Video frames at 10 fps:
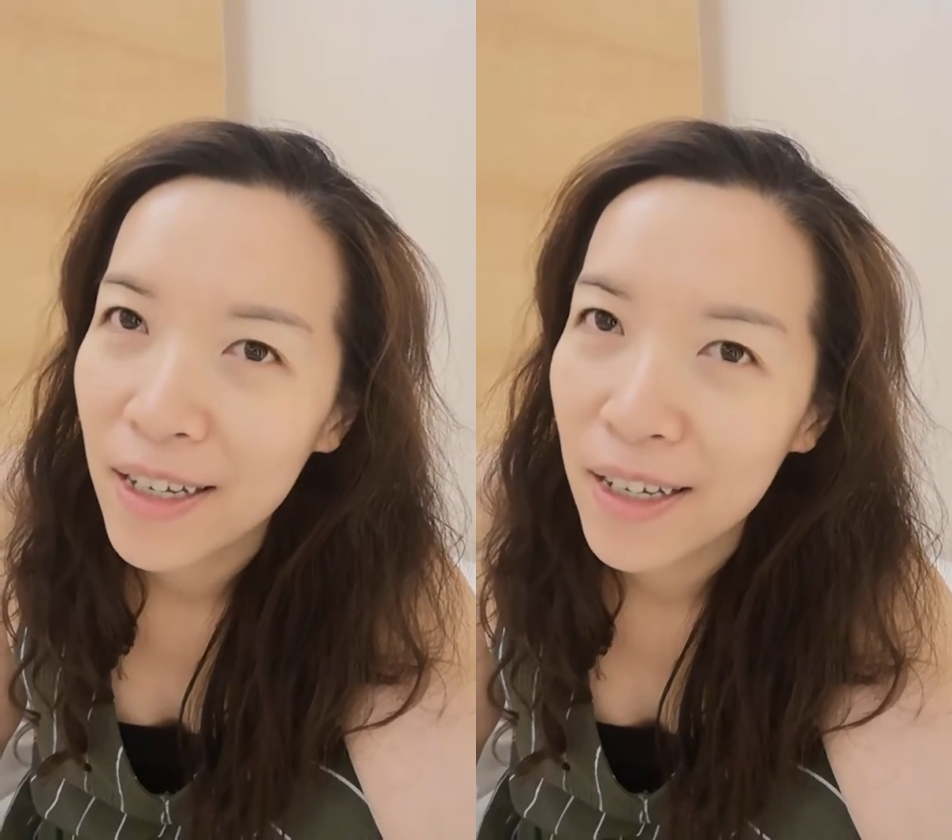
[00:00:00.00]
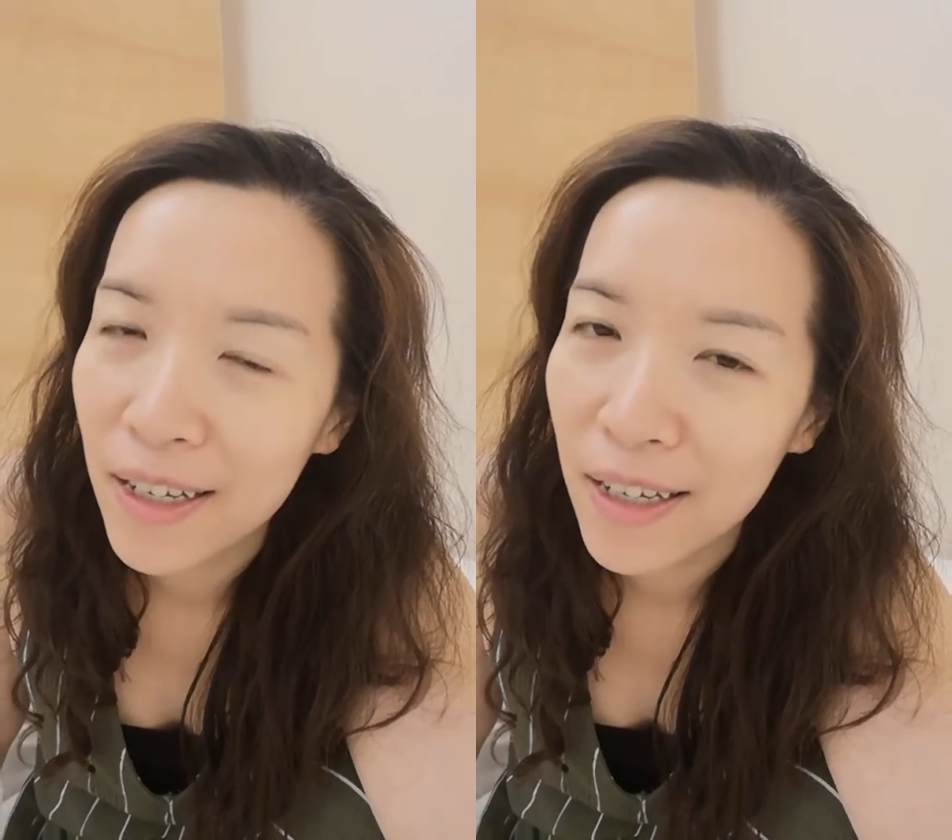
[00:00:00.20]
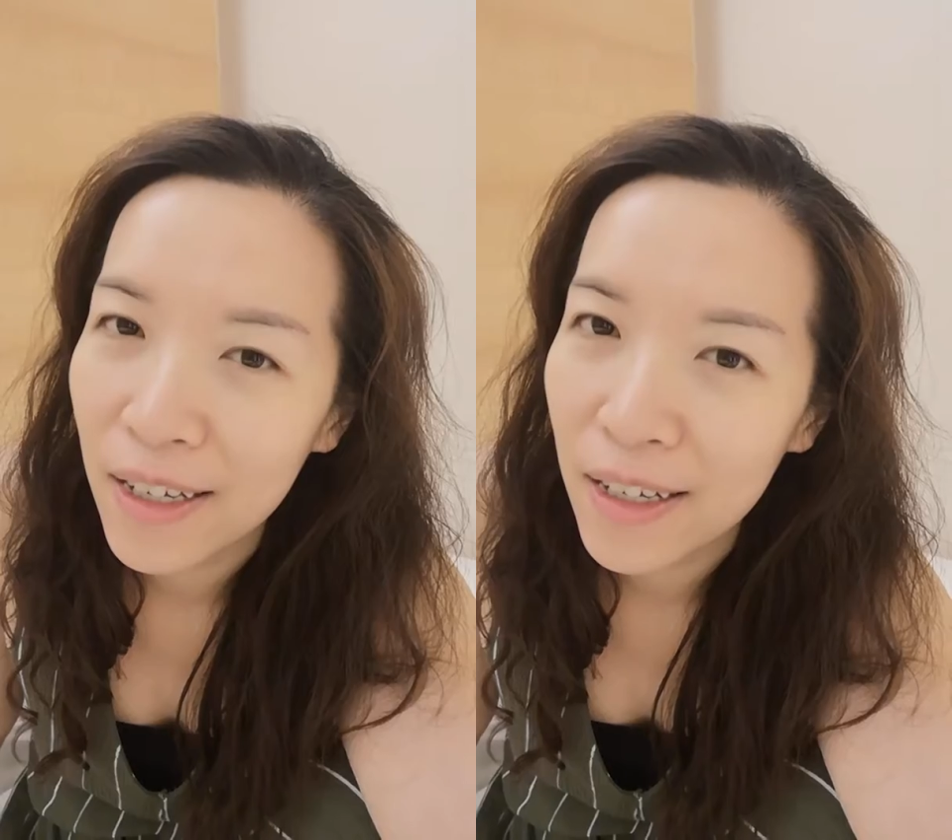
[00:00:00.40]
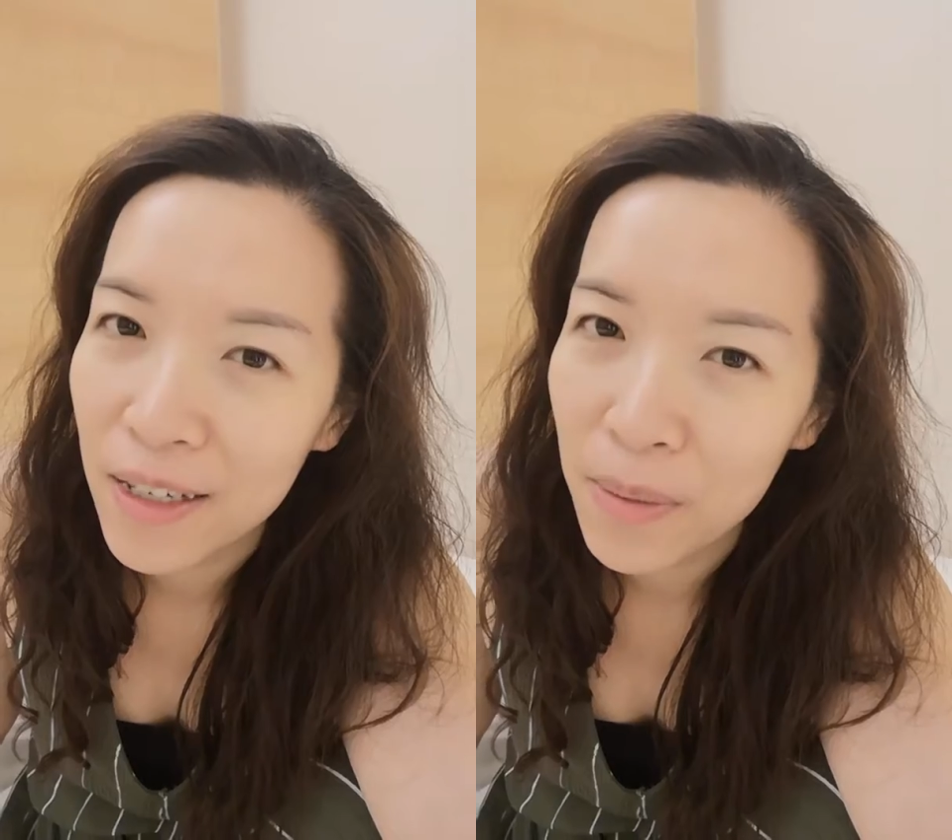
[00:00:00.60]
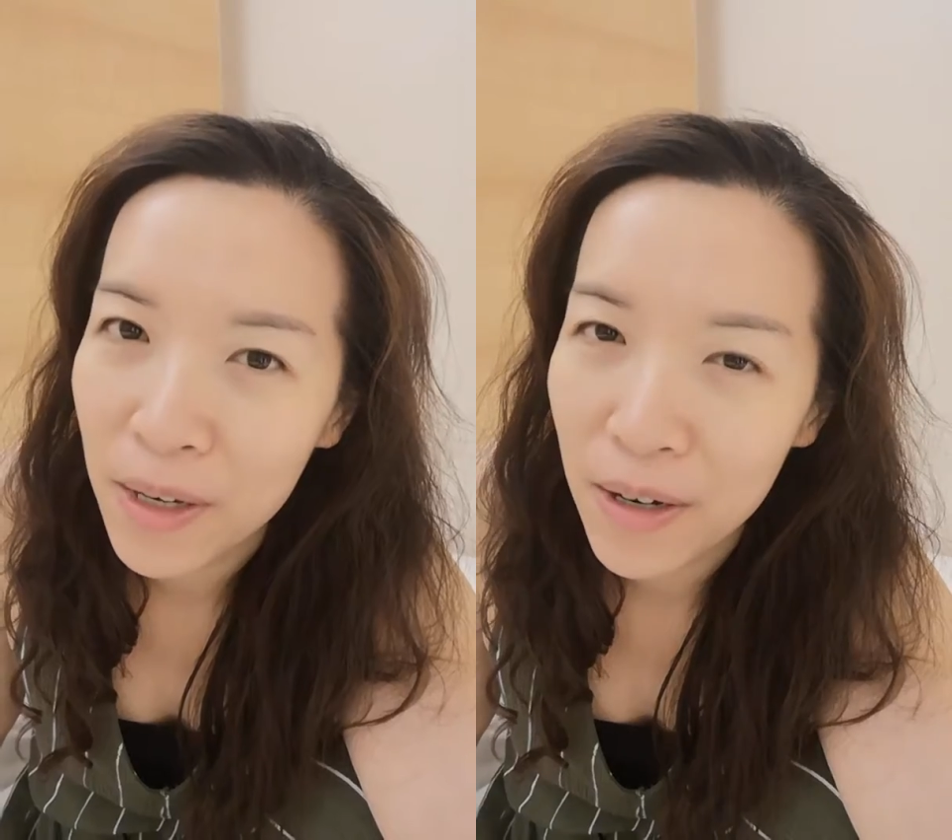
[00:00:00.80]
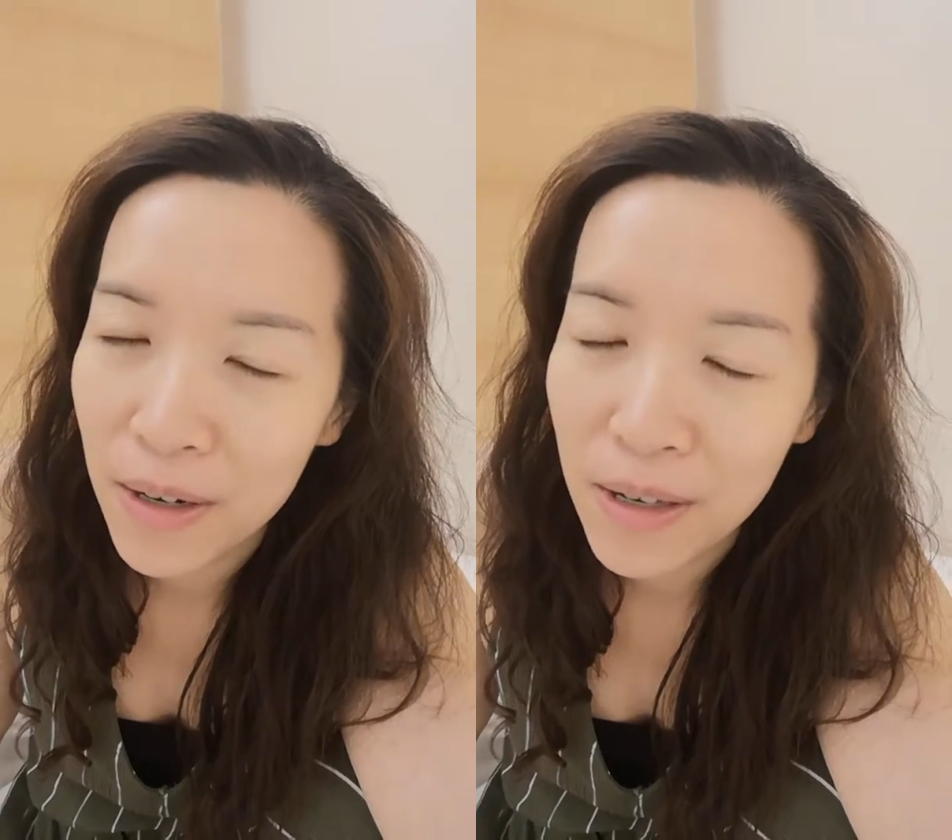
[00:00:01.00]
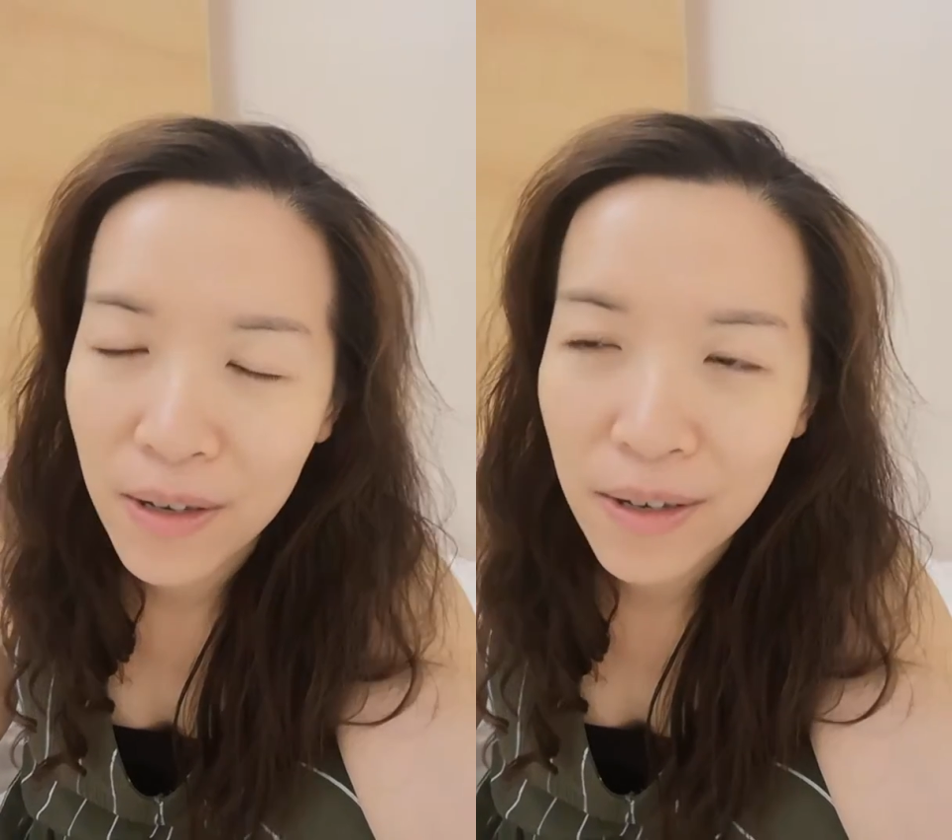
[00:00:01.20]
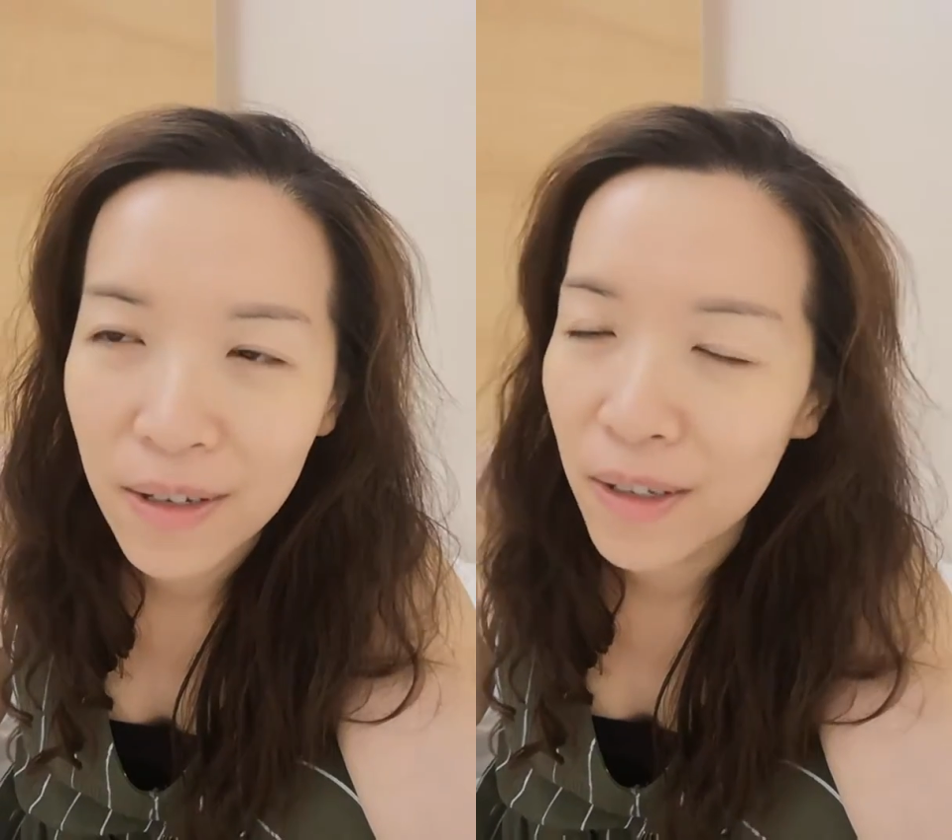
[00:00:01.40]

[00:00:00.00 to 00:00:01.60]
It's because